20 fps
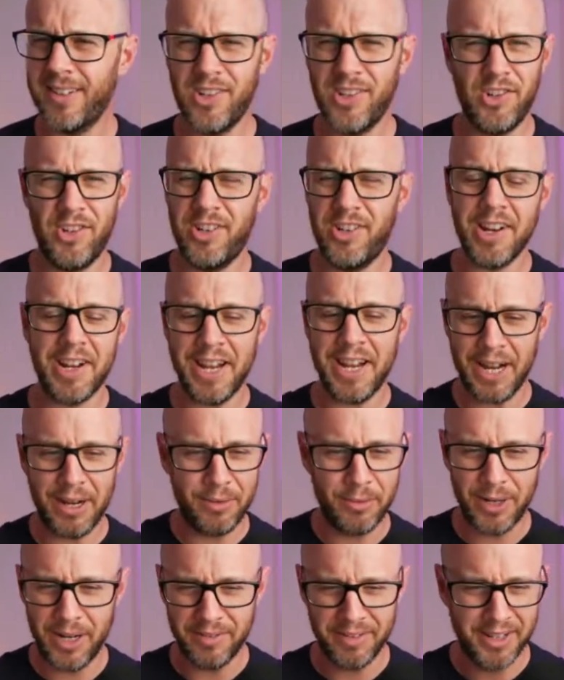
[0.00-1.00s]
Check it out,
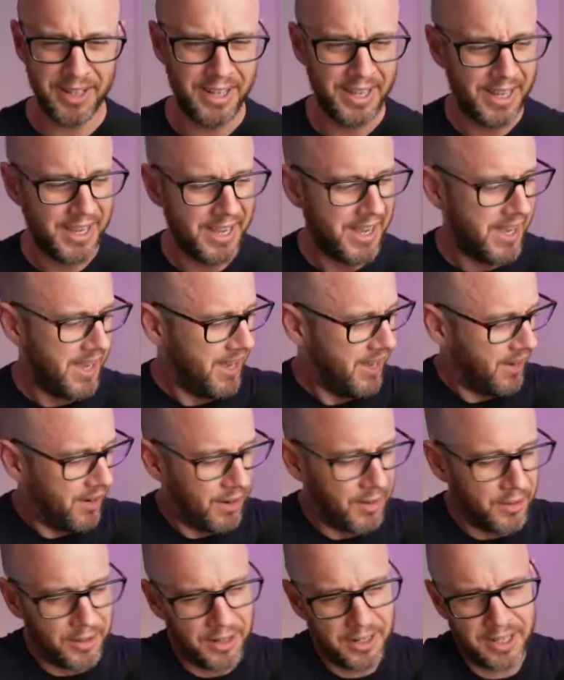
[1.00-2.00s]
whatever. Oh
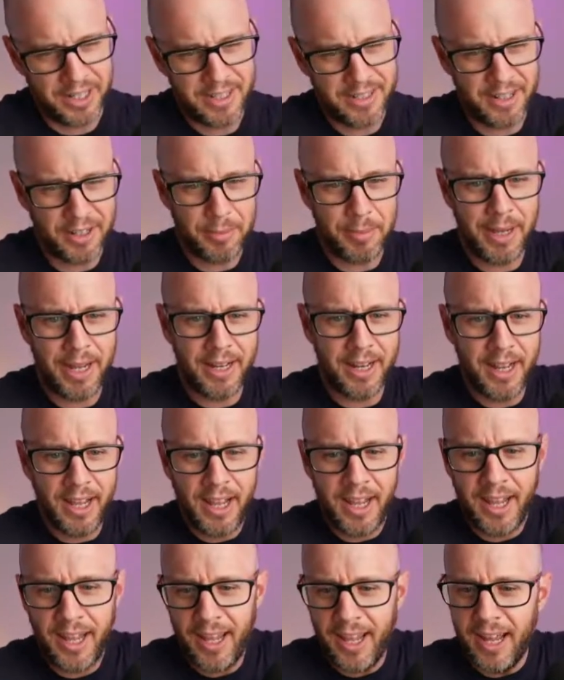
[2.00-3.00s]
God, I need to go to bed.
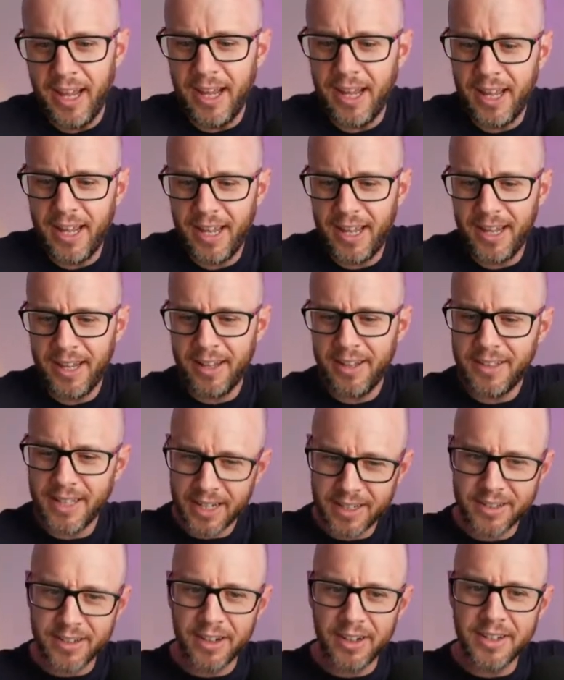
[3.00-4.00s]

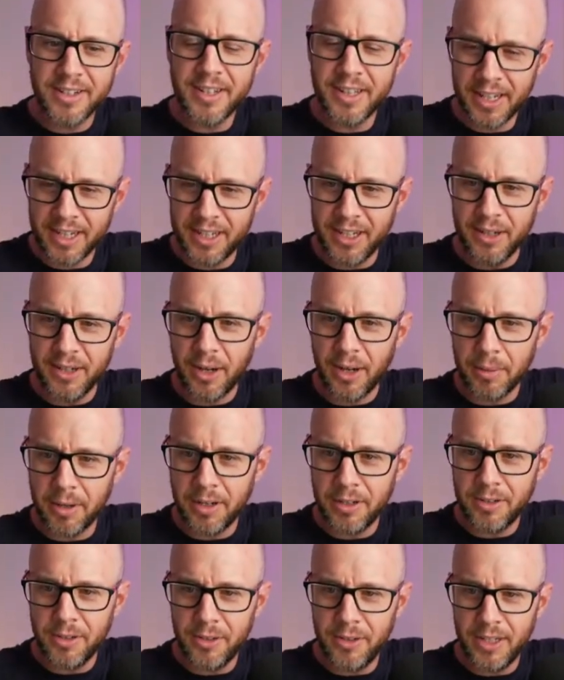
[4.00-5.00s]
Thanks, guys. Thank you. I'm going to
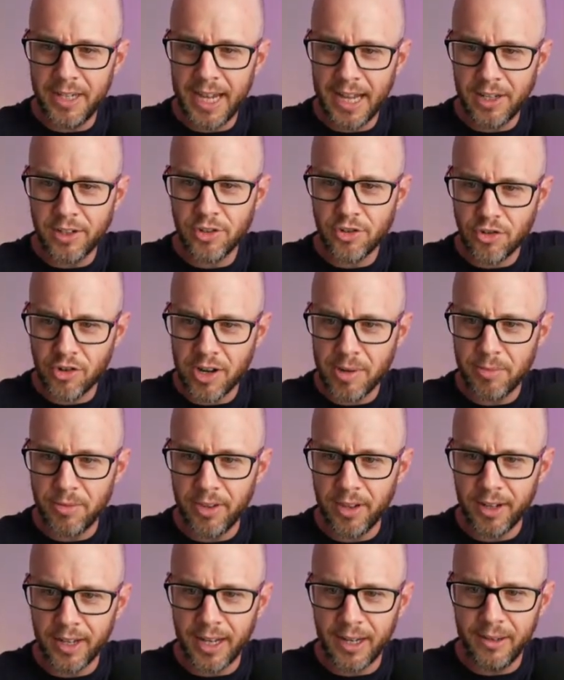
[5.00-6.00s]
do the end stream
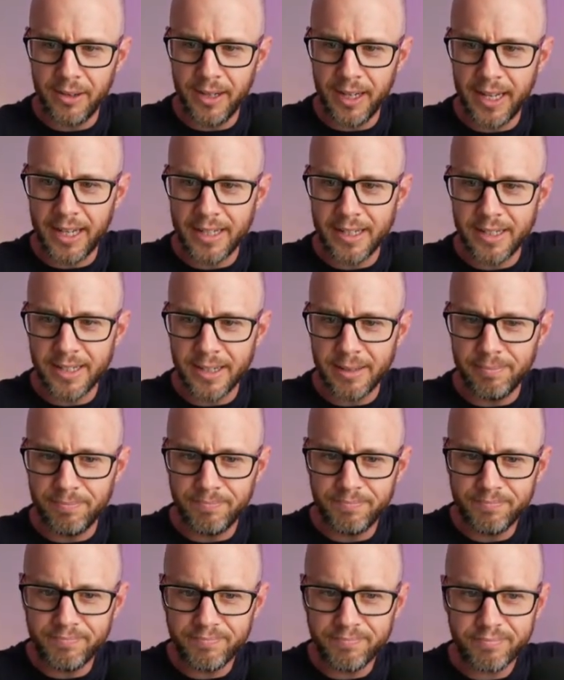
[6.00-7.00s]
thing now, and
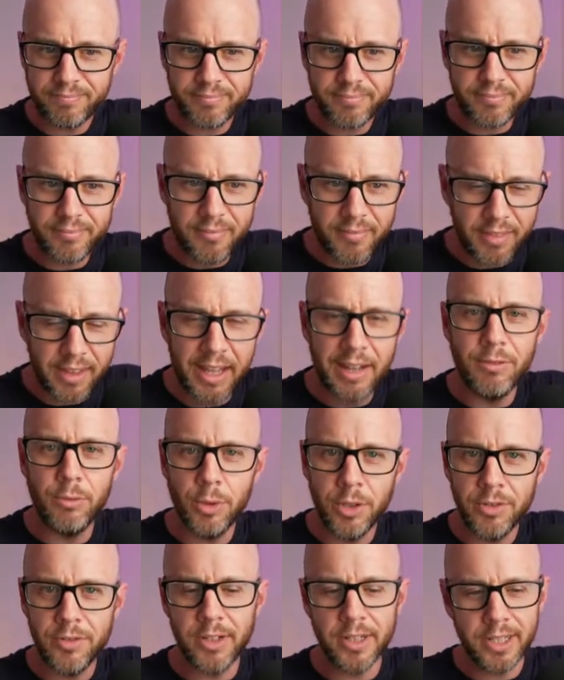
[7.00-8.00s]
have
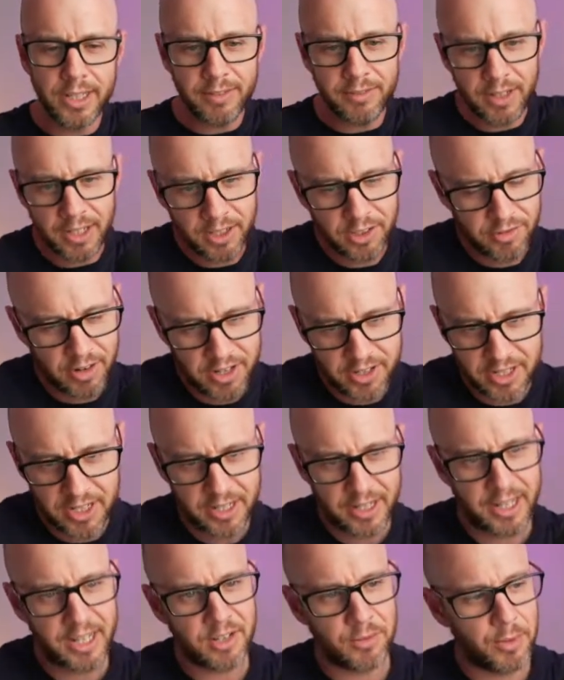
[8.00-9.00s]
wonderful evenings, rest of your
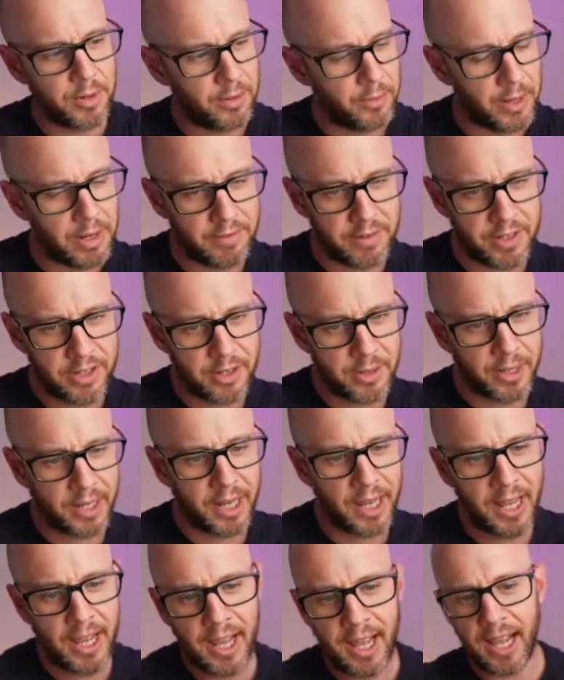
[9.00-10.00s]
days, whatever you're doing.
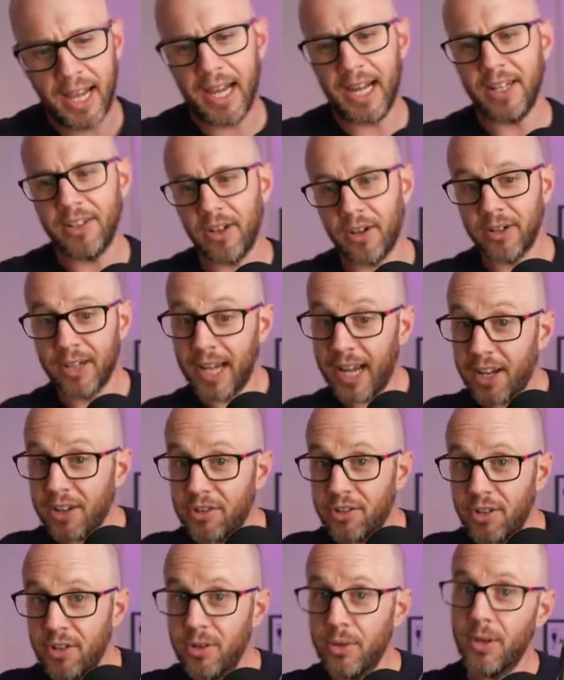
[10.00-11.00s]
And I'll catch
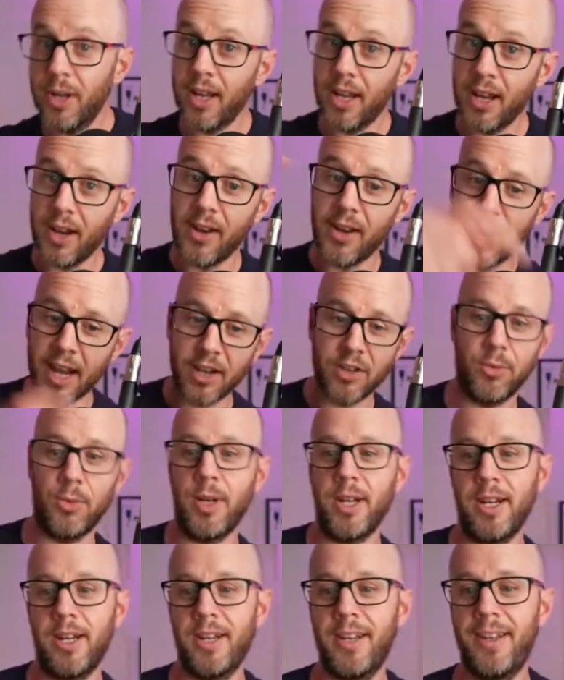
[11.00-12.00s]
you next
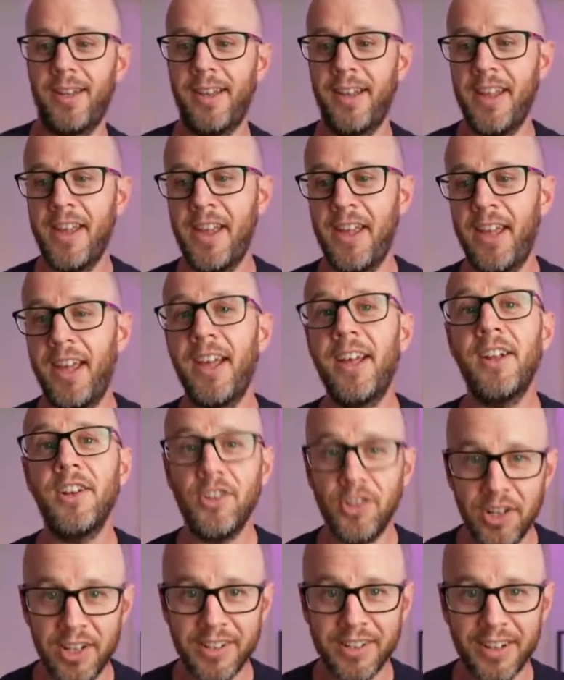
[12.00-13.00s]
week.
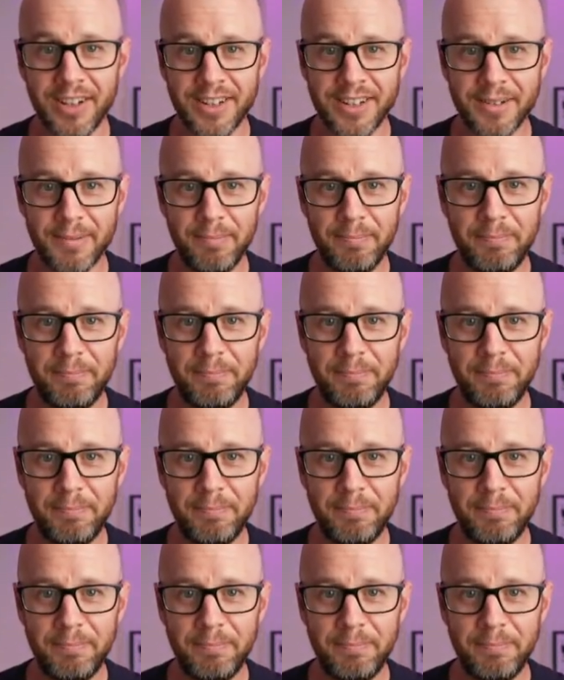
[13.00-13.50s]
Cheers, guys.